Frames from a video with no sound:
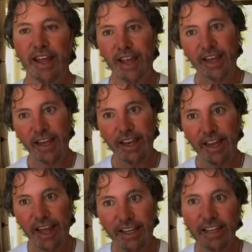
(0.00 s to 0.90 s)

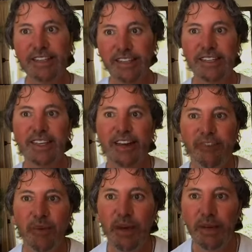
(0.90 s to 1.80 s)
And I get to see it
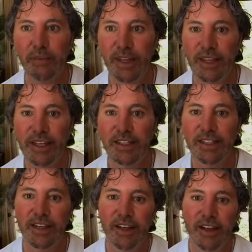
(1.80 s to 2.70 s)
every week
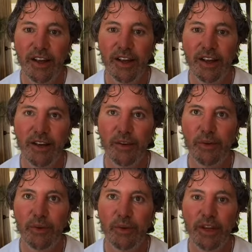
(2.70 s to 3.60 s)
because
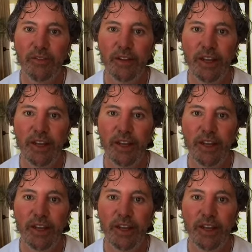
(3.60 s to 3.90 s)
we've